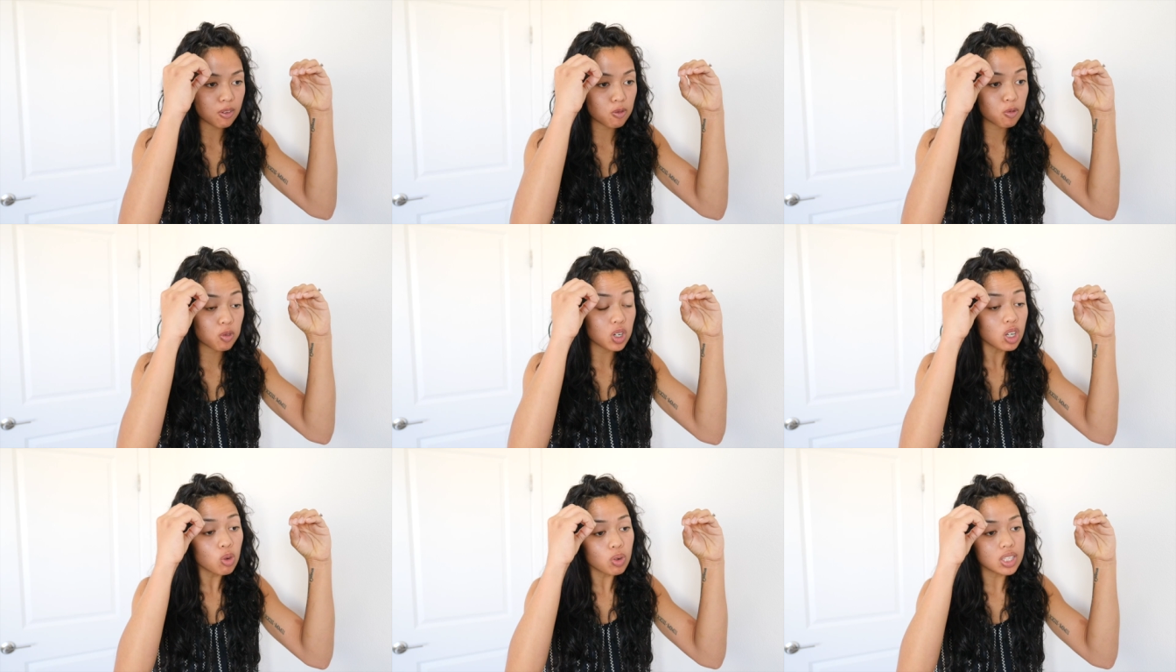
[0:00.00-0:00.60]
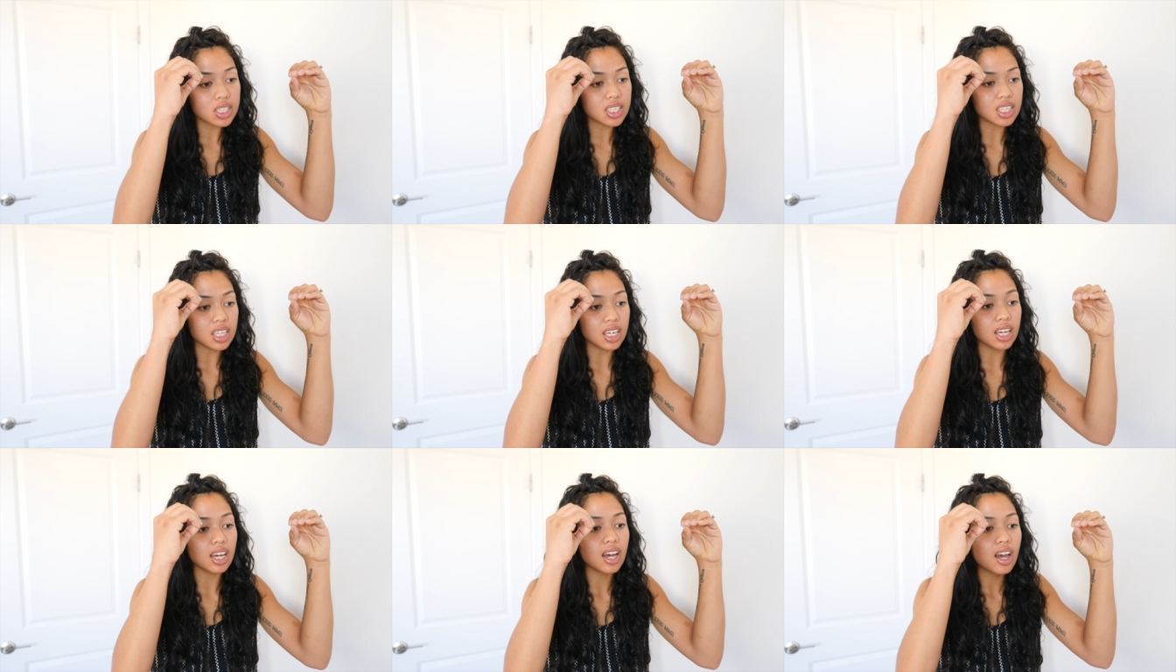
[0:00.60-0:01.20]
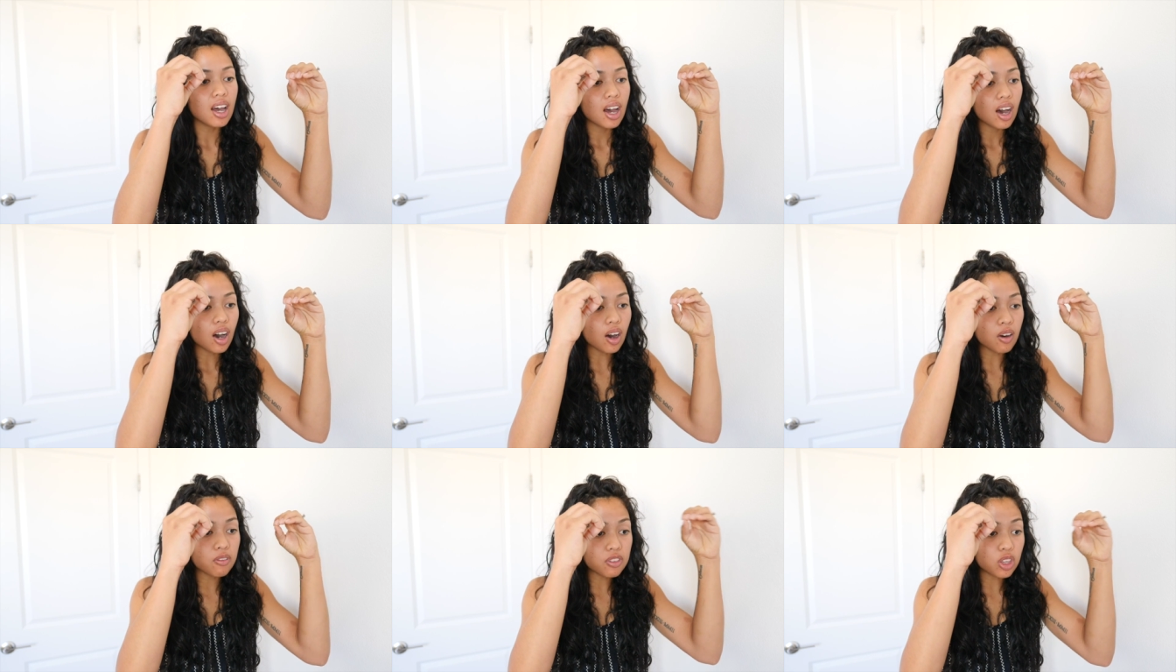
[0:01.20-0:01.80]
the frequency
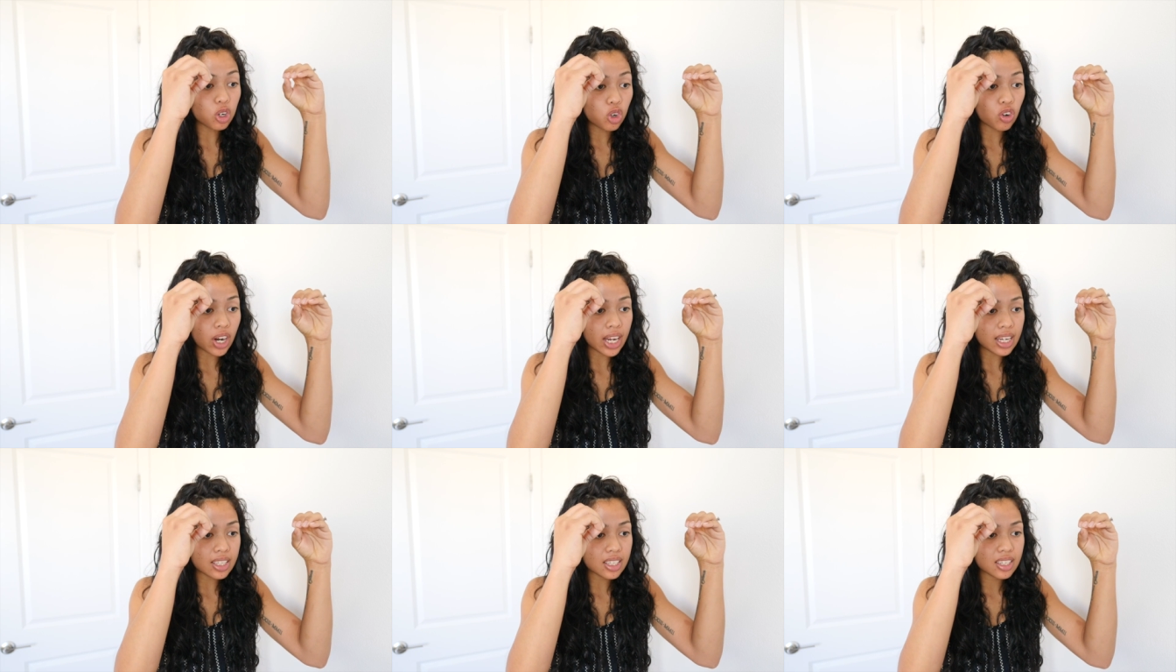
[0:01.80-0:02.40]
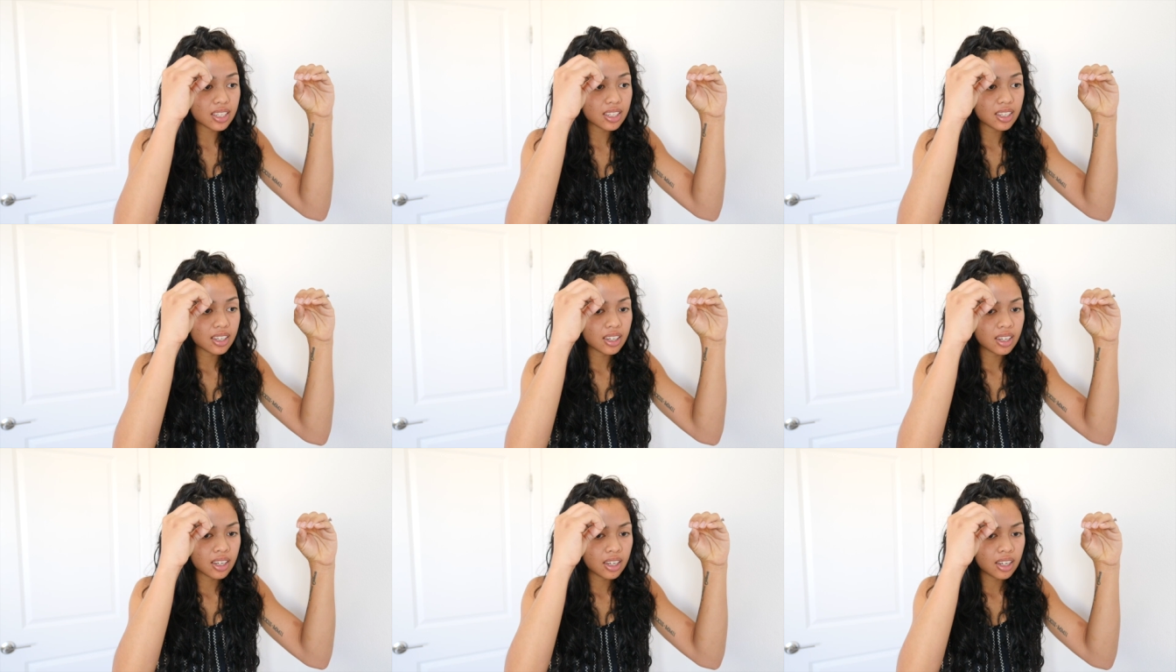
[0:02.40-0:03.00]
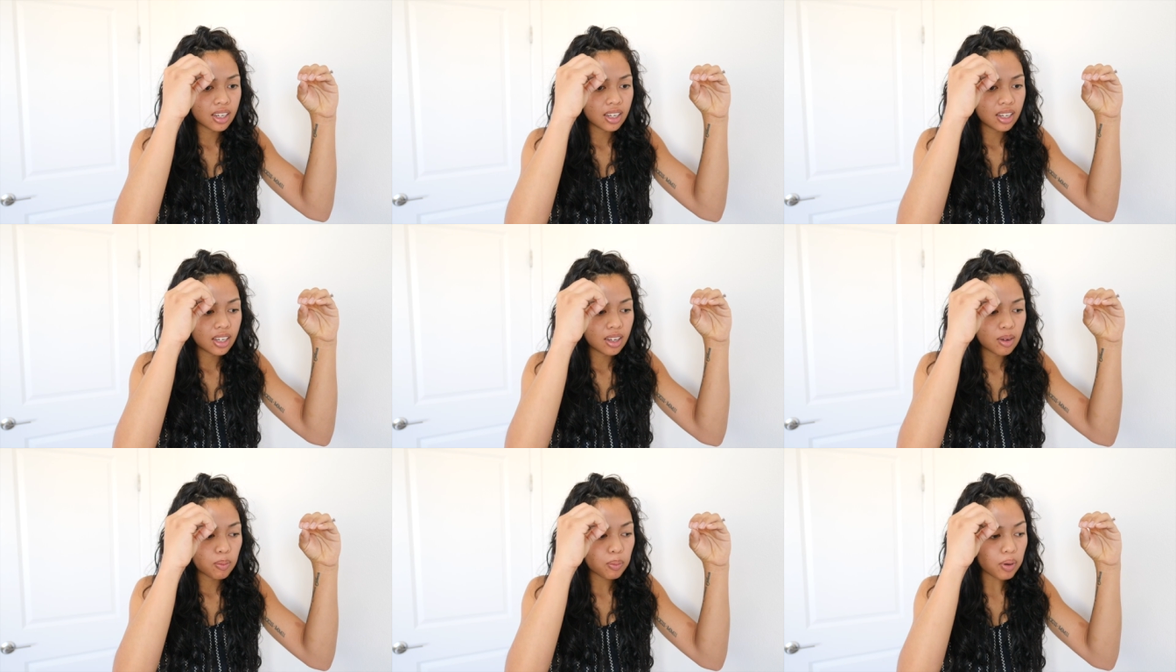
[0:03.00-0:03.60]
of the great
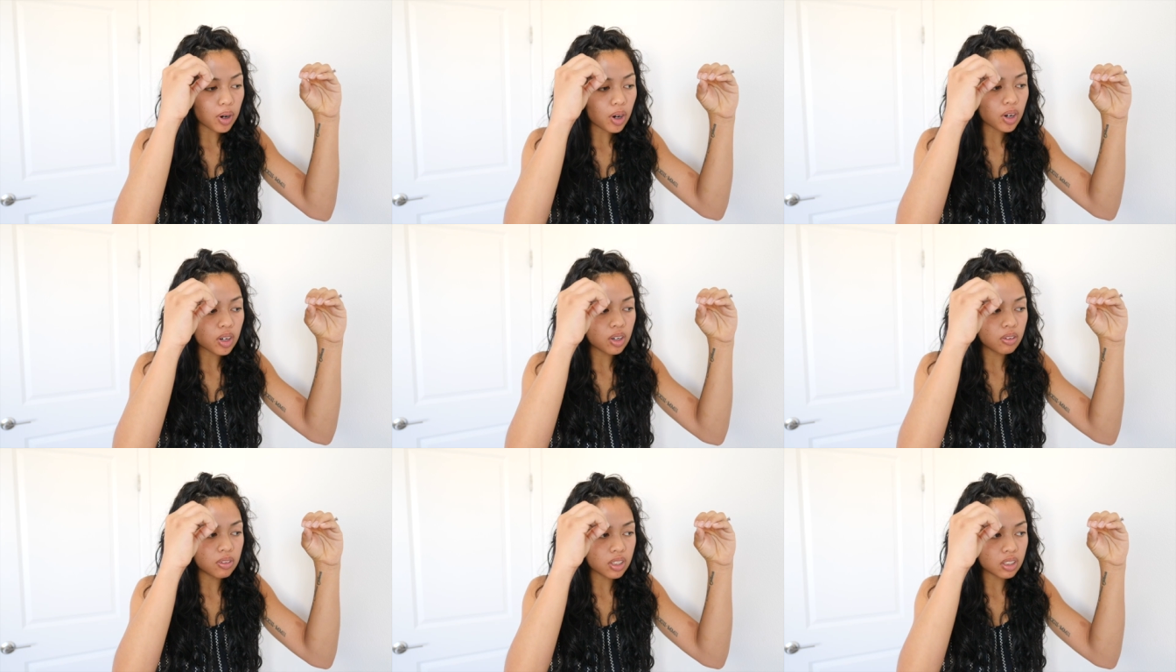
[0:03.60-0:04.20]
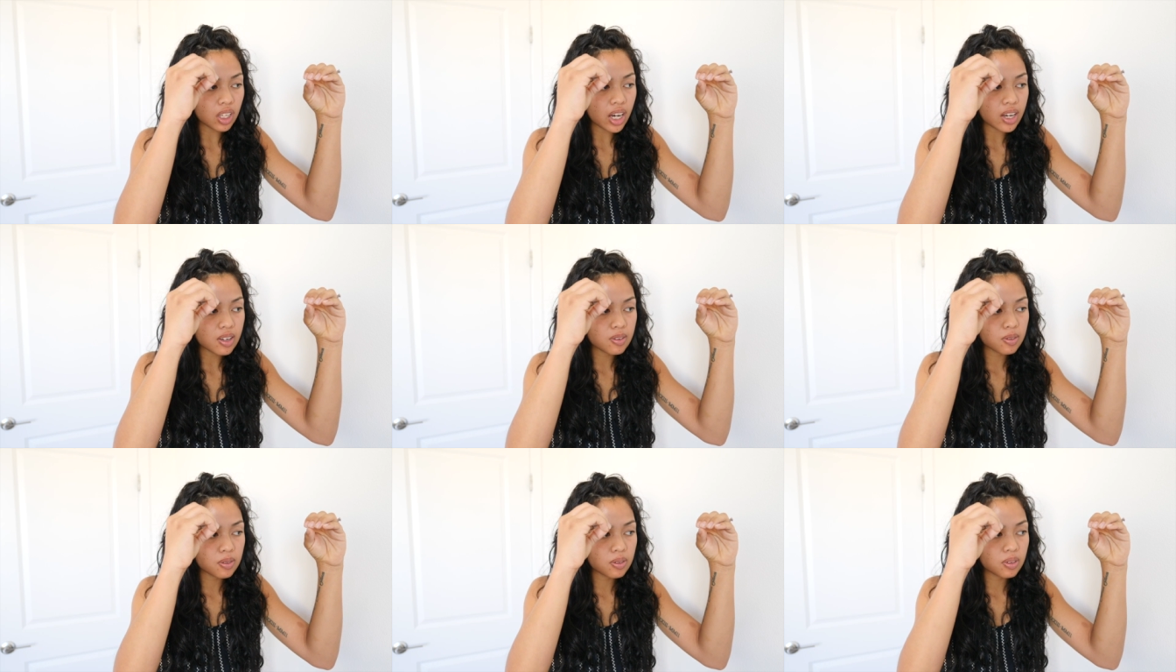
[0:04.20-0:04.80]
part of your life.